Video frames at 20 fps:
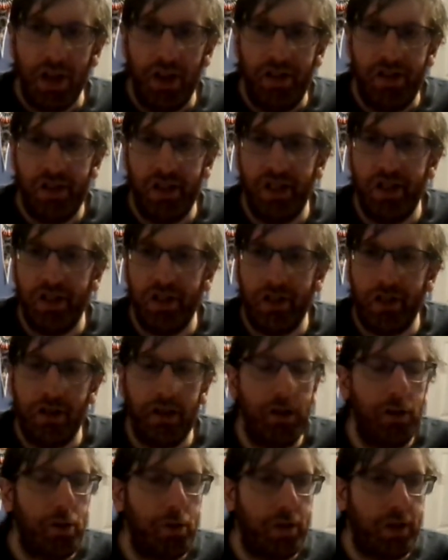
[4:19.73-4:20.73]
season
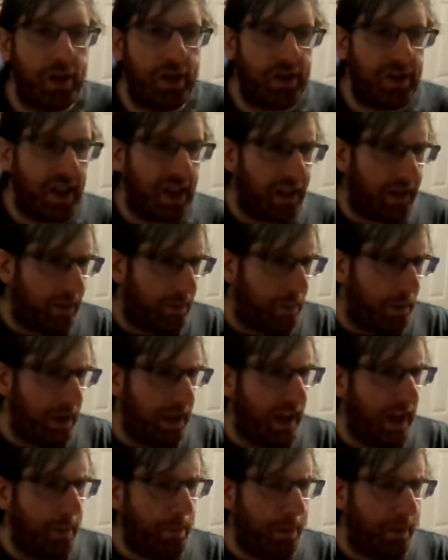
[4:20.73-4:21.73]
two. There's like
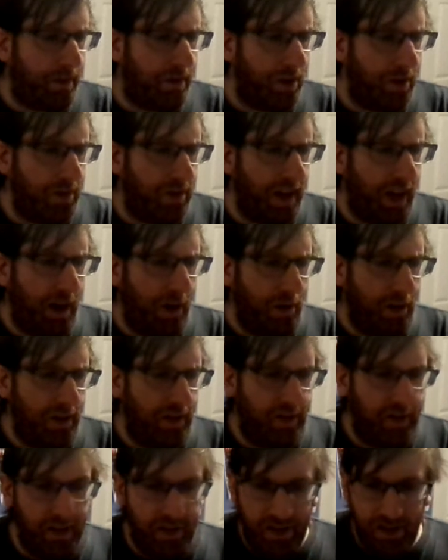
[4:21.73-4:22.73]
three episodes out
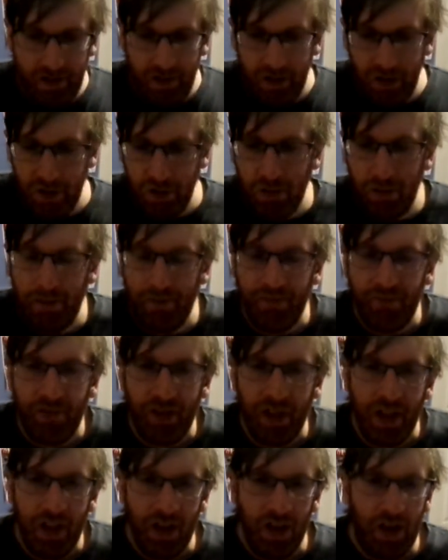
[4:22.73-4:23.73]
of season two
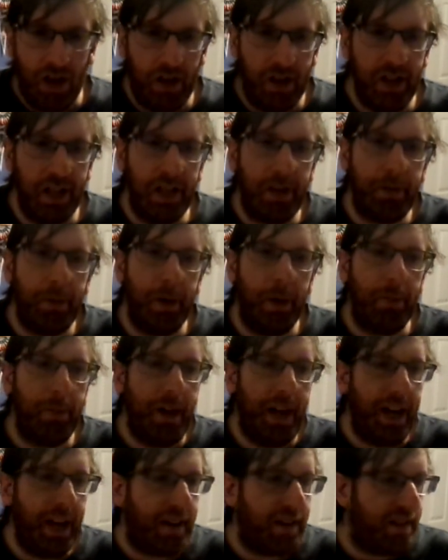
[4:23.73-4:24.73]
on HBO
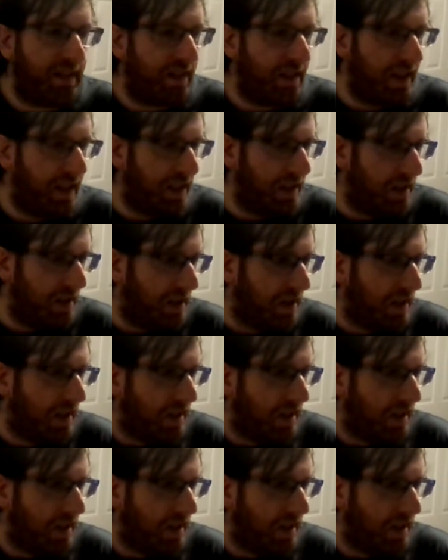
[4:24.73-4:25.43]
Max, and